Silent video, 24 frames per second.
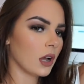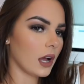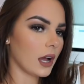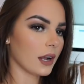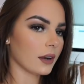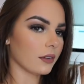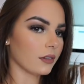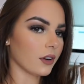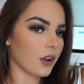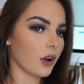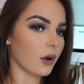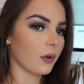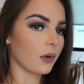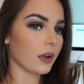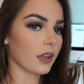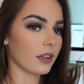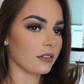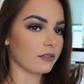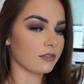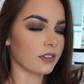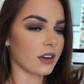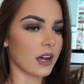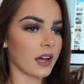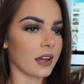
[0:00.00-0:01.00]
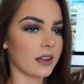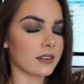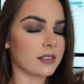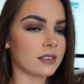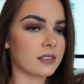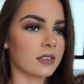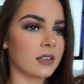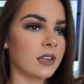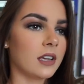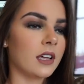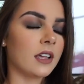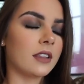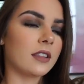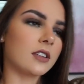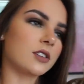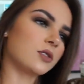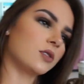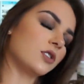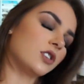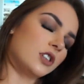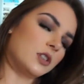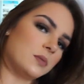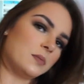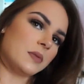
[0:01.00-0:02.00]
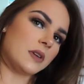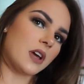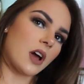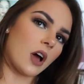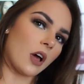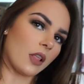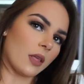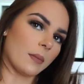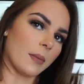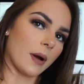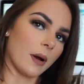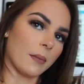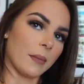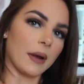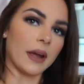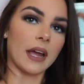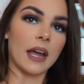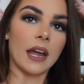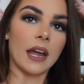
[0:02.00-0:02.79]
I don't know, if not, this will just be all about my